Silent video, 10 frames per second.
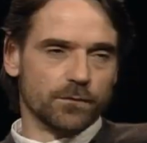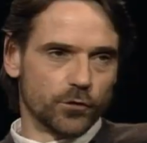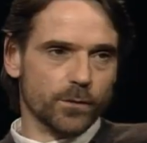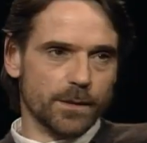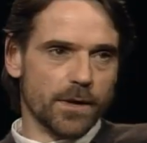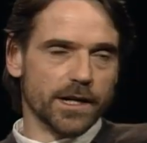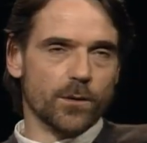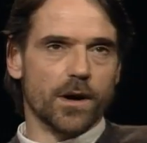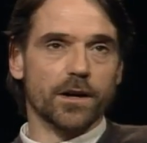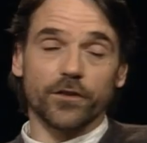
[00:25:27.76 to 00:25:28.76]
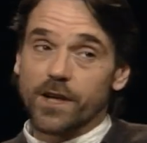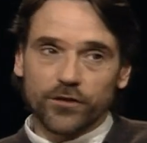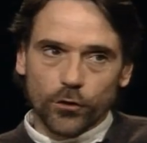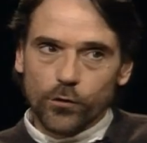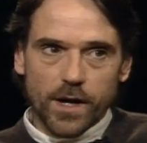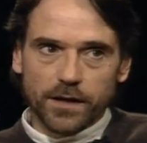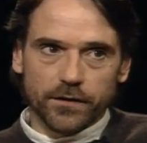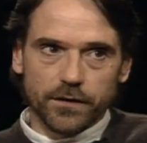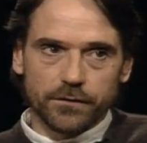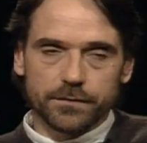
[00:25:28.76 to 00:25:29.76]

too many money worries, and that's all relative.